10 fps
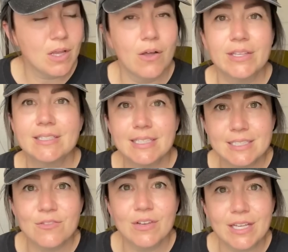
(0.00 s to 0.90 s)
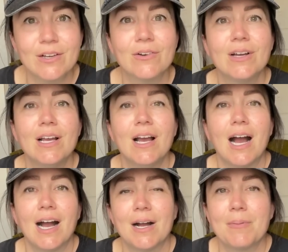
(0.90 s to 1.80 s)
On the 6th video,
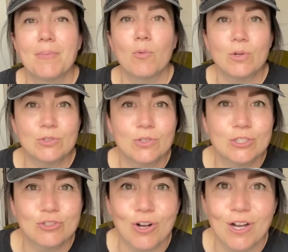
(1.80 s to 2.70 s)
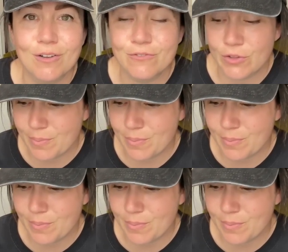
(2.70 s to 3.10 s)
we'll do the draw for the